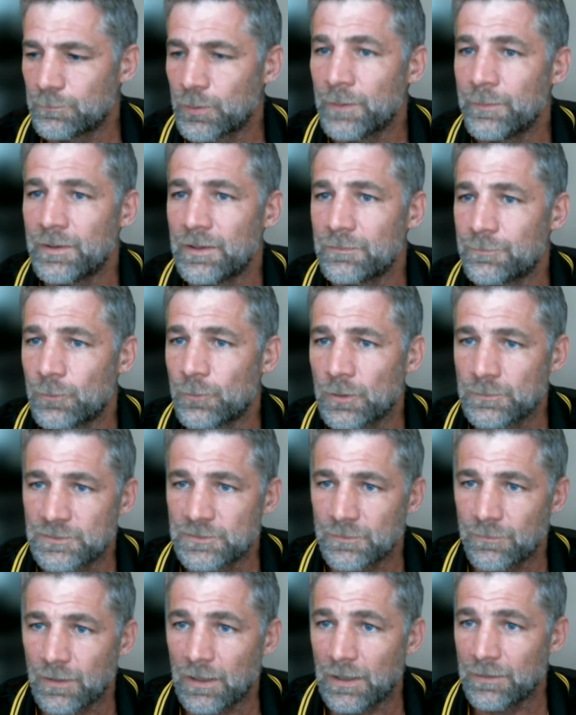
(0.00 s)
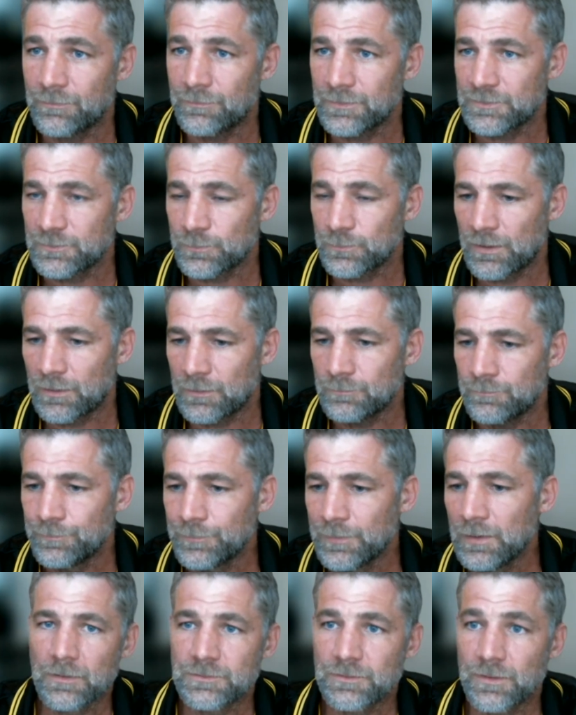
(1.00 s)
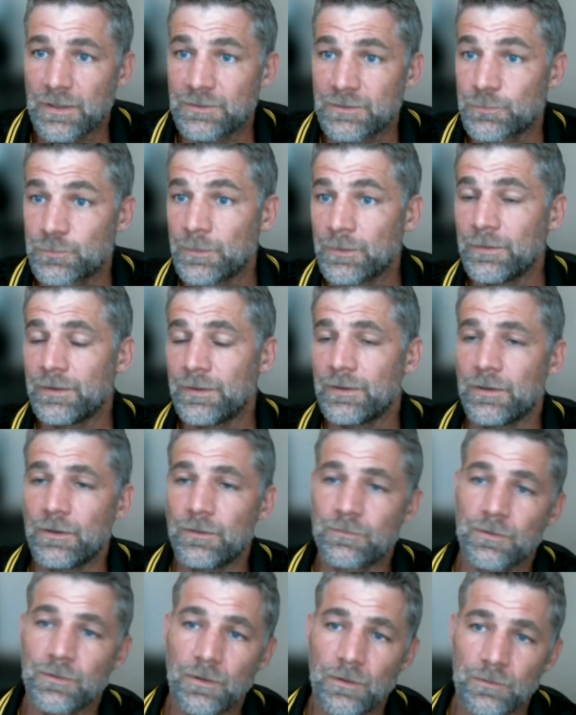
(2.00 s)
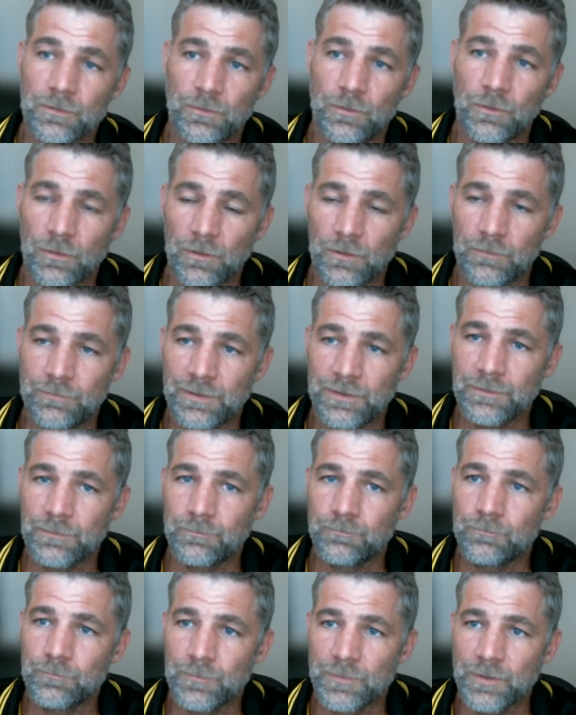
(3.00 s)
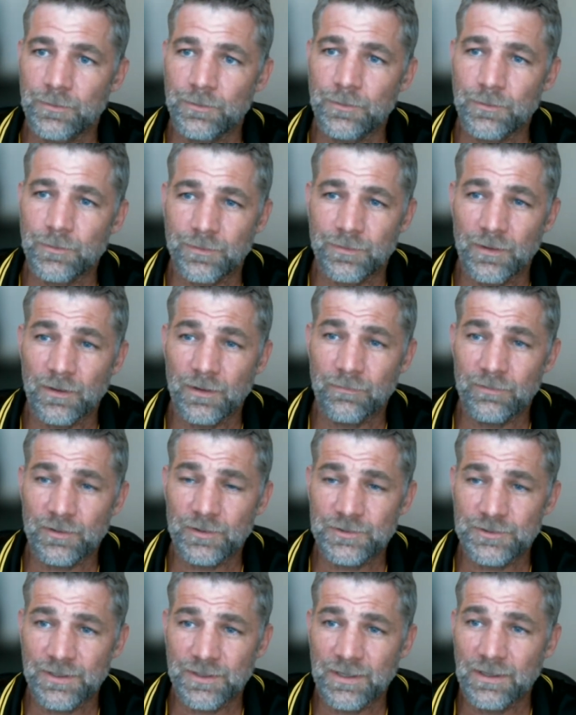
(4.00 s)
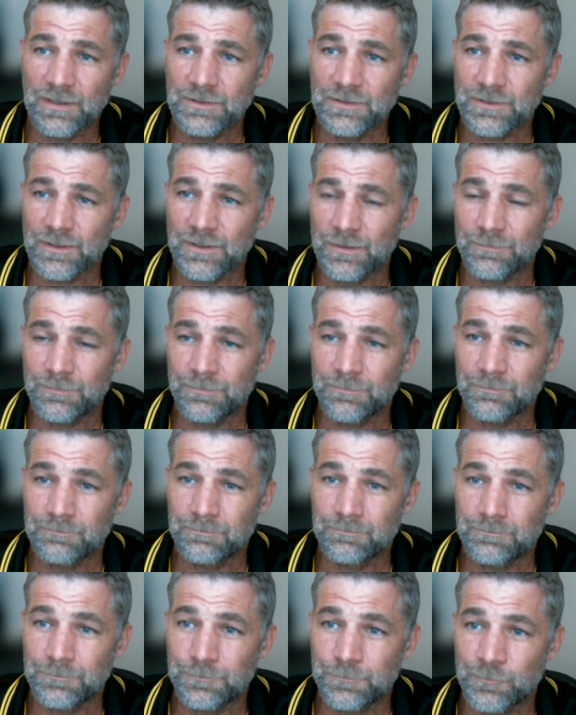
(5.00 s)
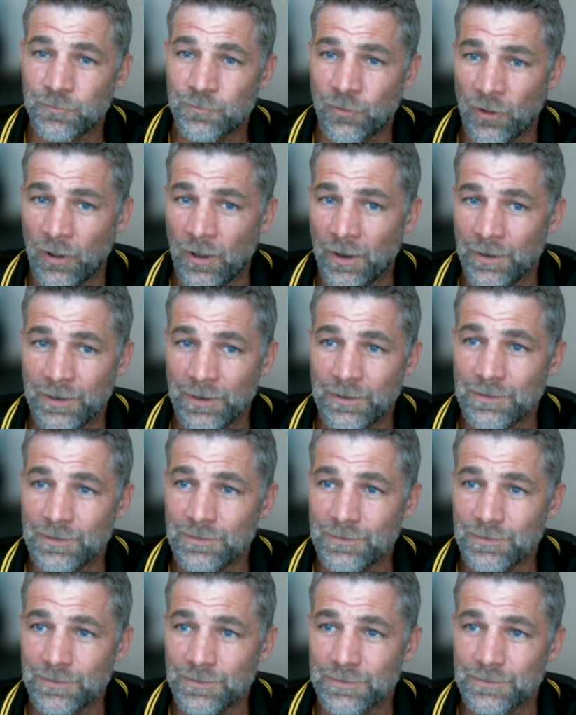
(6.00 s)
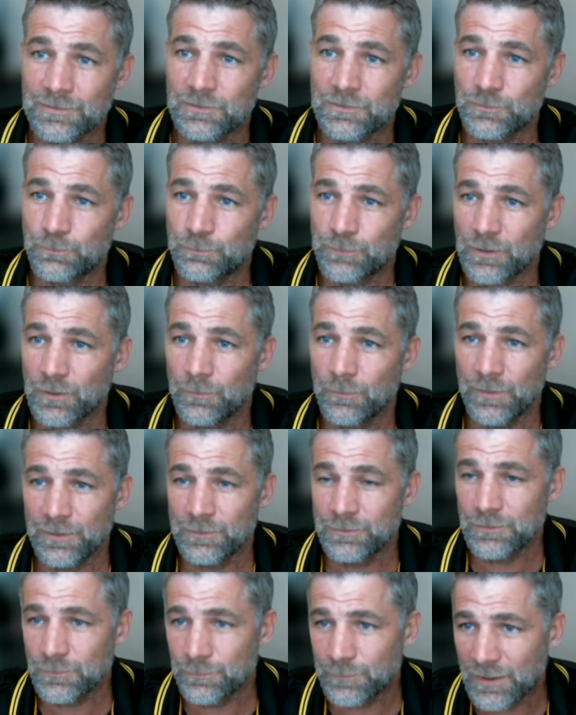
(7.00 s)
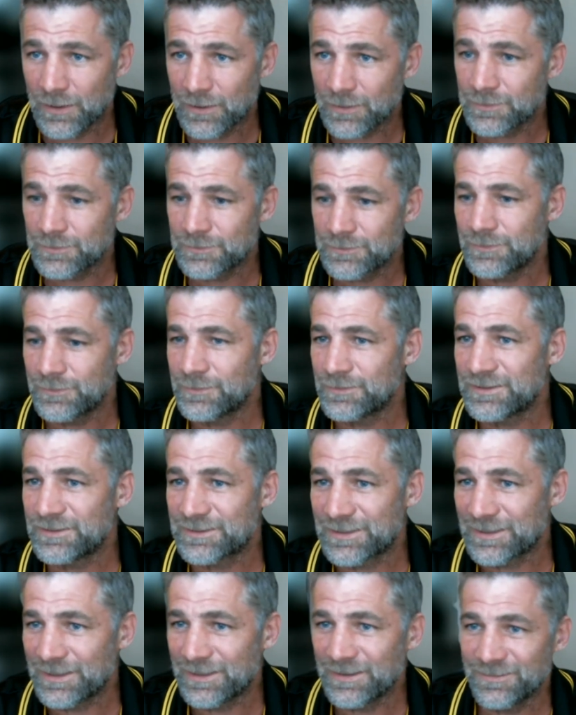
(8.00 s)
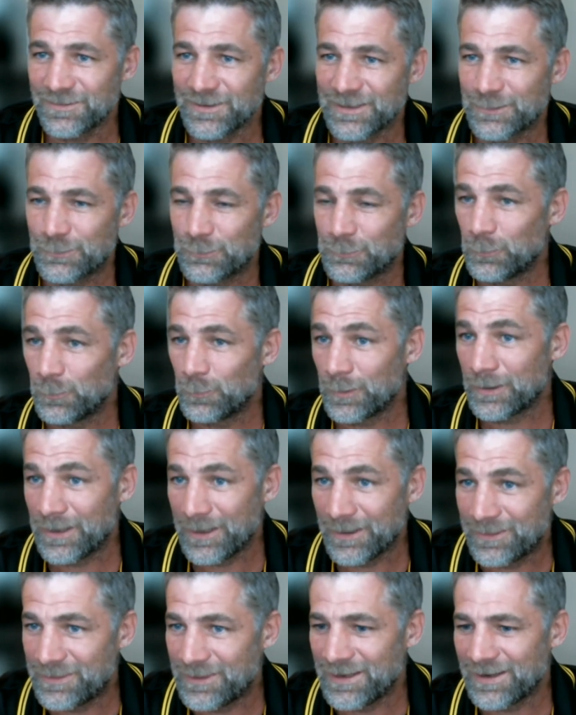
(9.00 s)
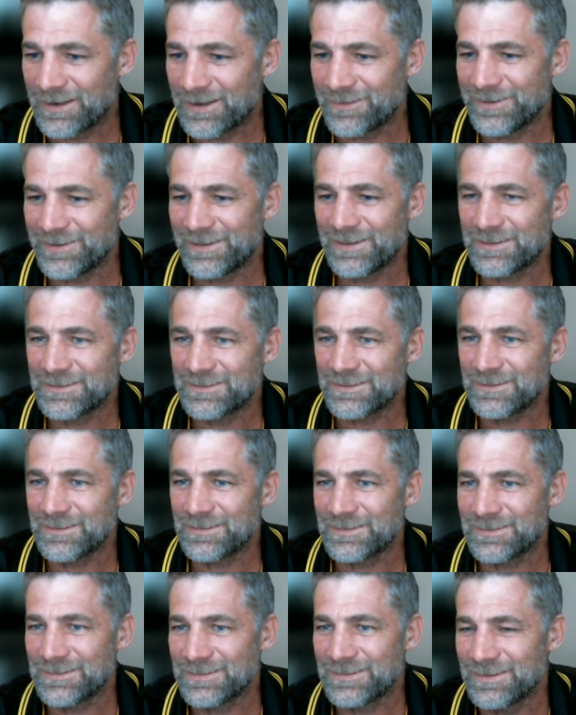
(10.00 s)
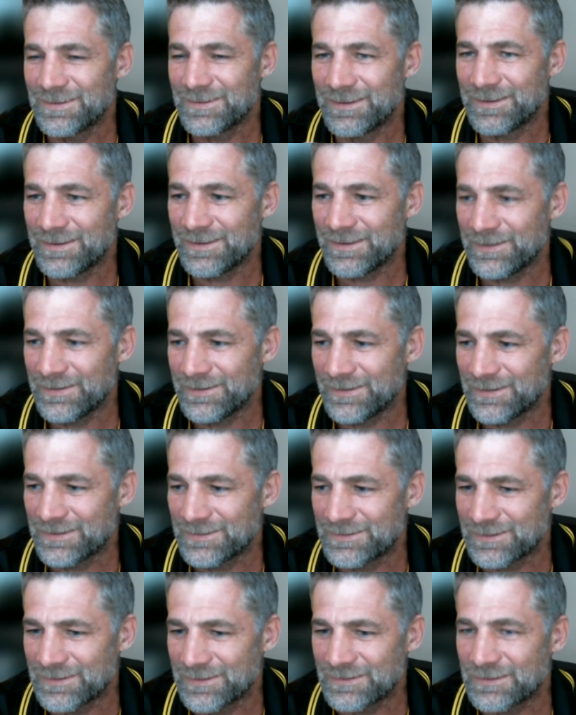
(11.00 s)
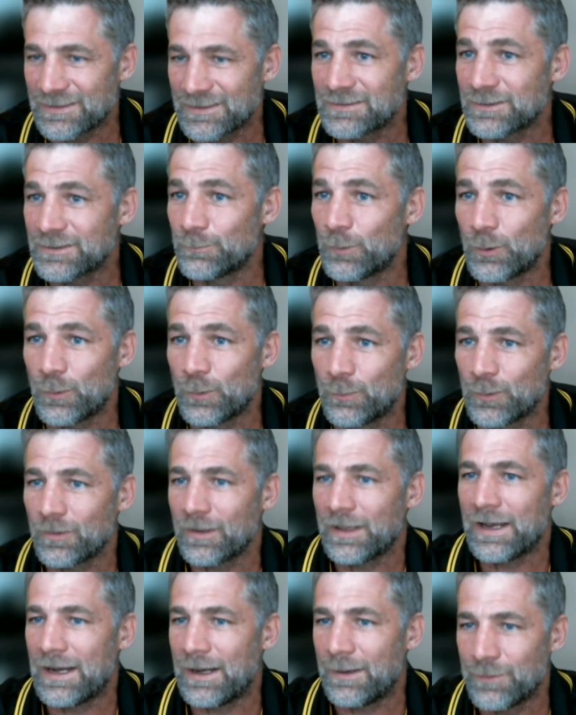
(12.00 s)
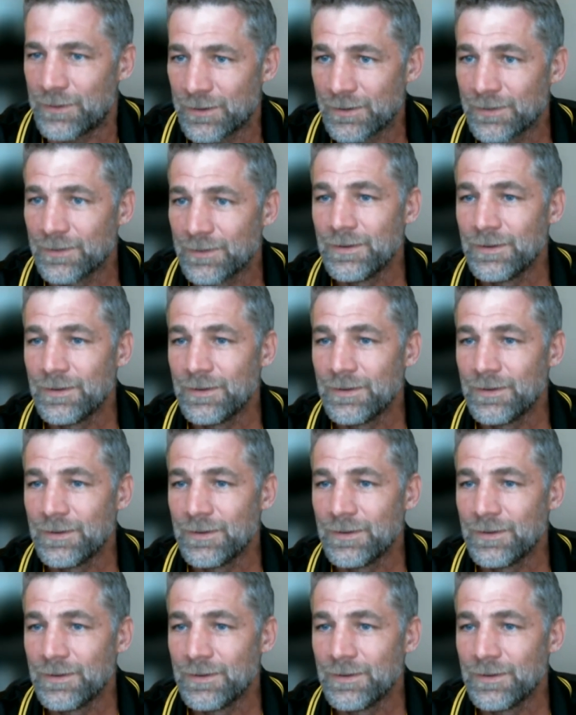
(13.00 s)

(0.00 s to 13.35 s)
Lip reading: primitive forms of life as well. So that's really the overall goal of it. You can think of this thing as a flying experimental box. This is kind of like what I think of it as. It's a mobile lab,